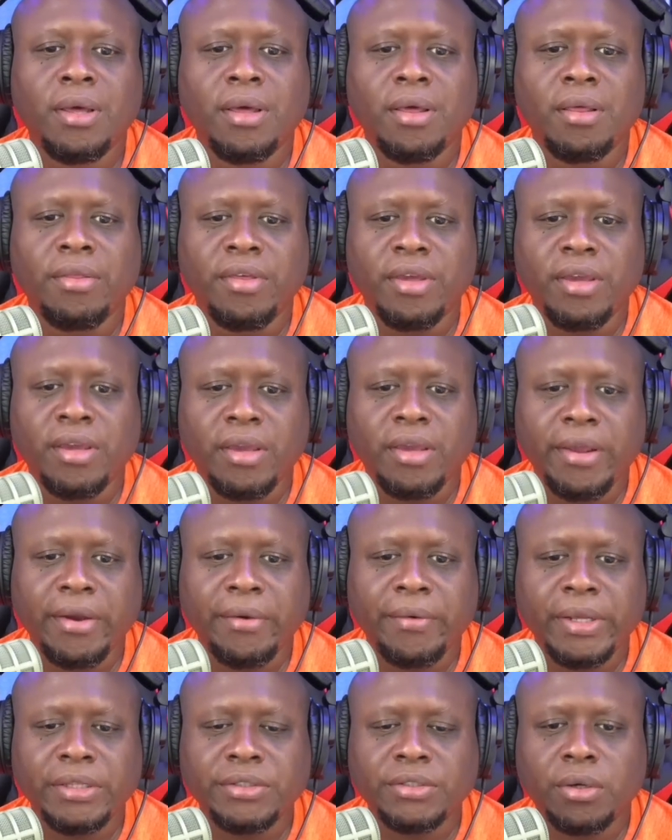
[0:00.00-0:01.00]
The
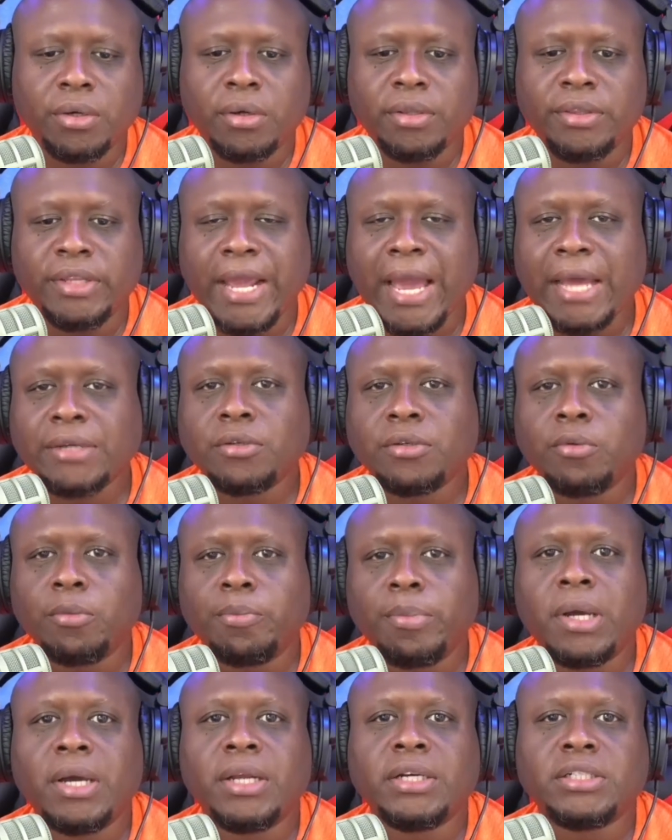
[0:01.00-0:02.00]
hearings on the actual
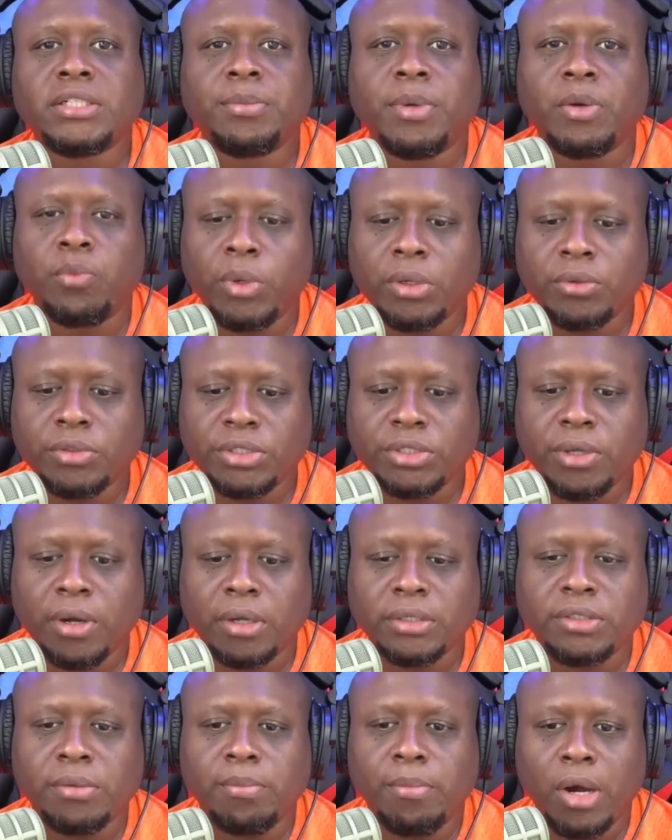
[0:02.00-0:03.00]
punishment will
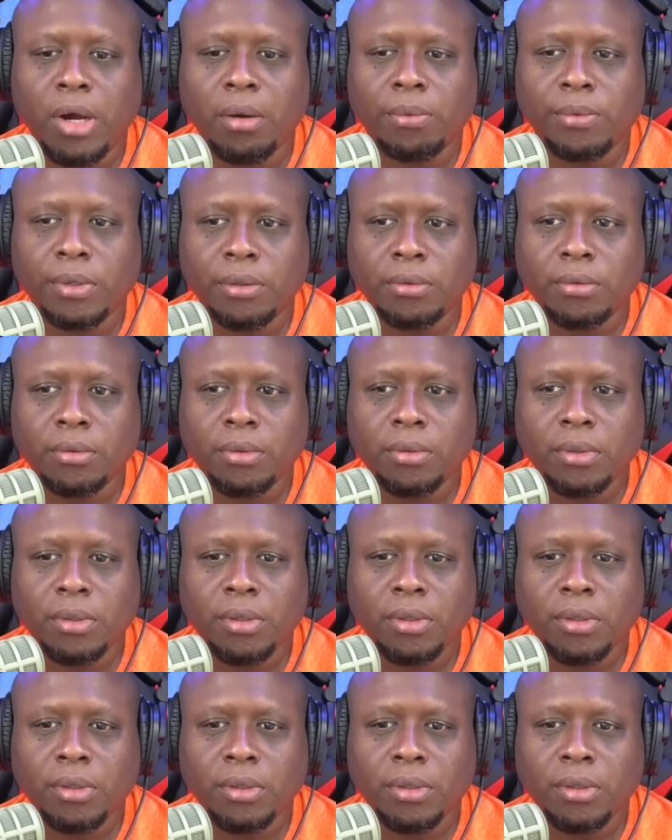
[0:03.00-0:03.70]
start tomorrow.